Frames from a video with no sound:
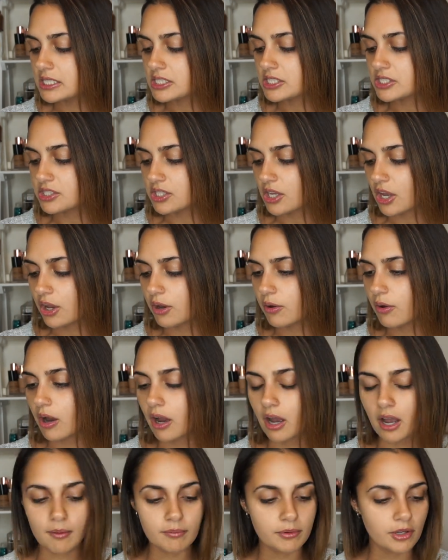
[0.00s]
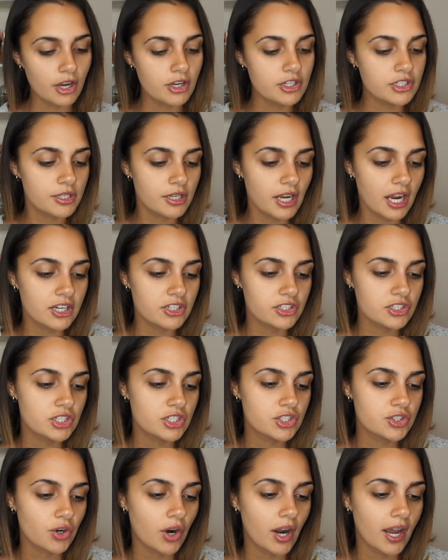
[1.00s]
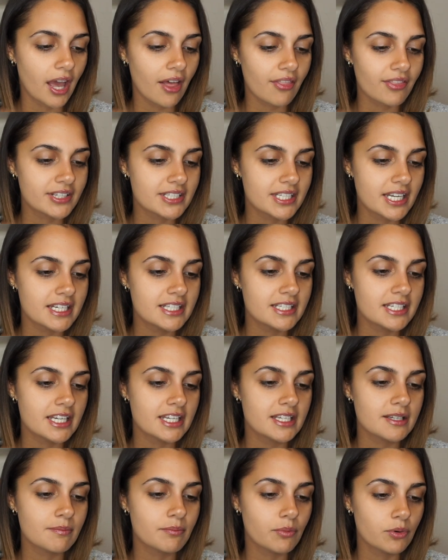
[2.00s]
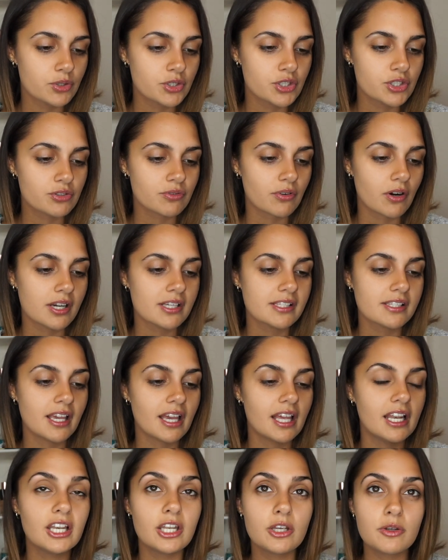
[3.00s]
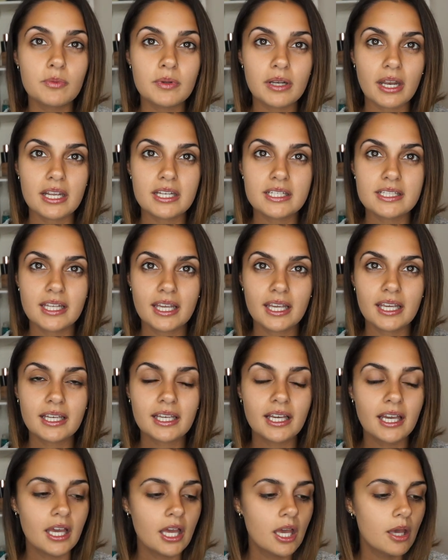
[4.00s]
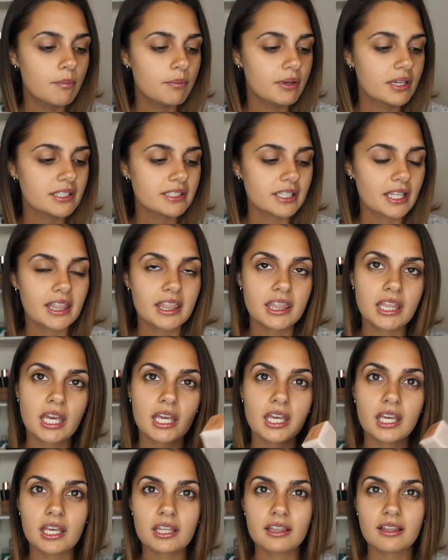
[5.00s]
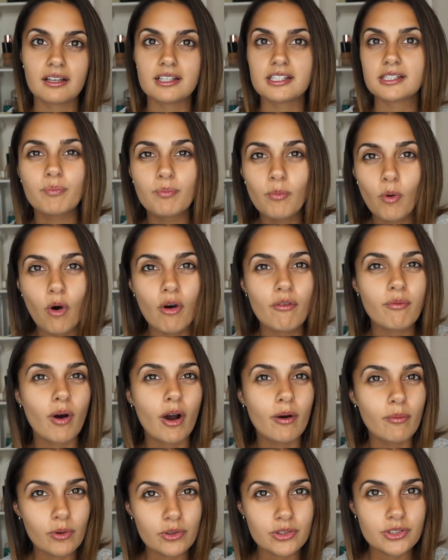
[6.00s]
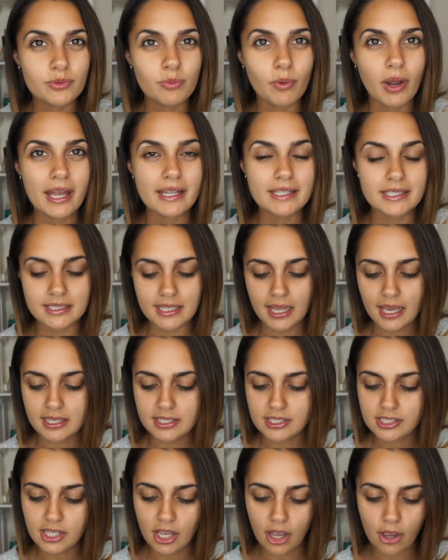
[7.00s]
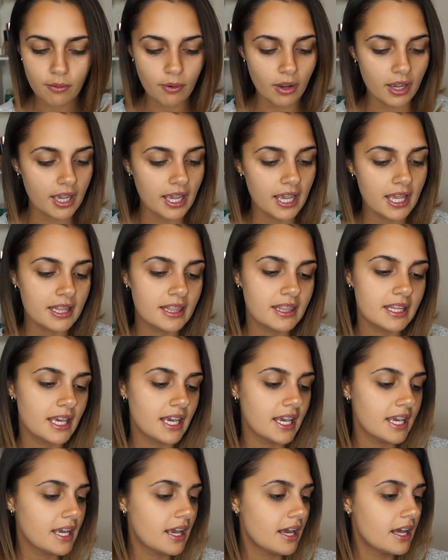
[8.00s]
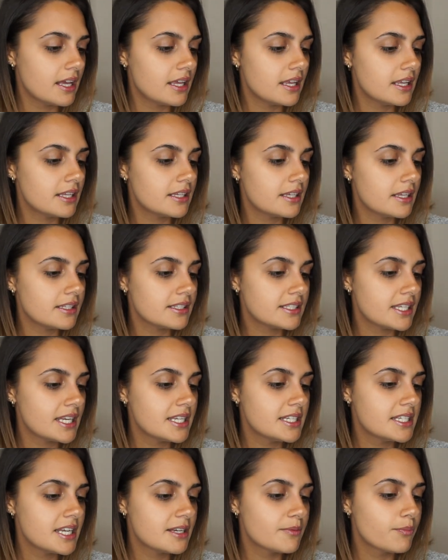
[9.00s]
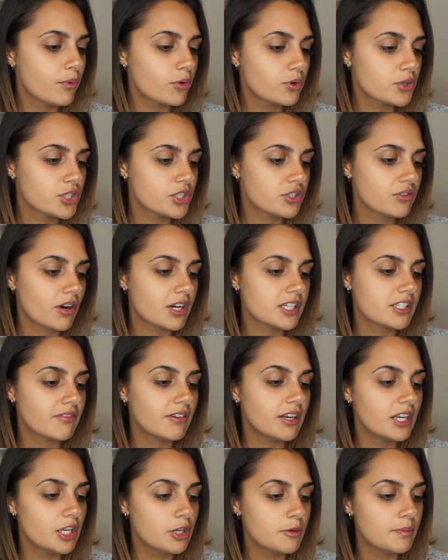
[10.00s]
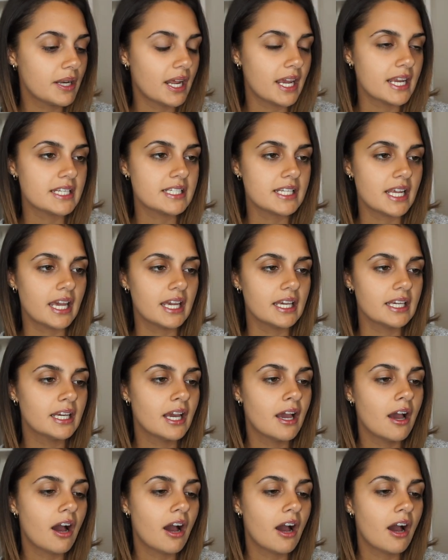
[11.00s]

so I'm going to actually try out the Tinted Moisturiser Illuminating because I think that's more of what I want to wear today. So in the Tinted Moisturiser Illuminating,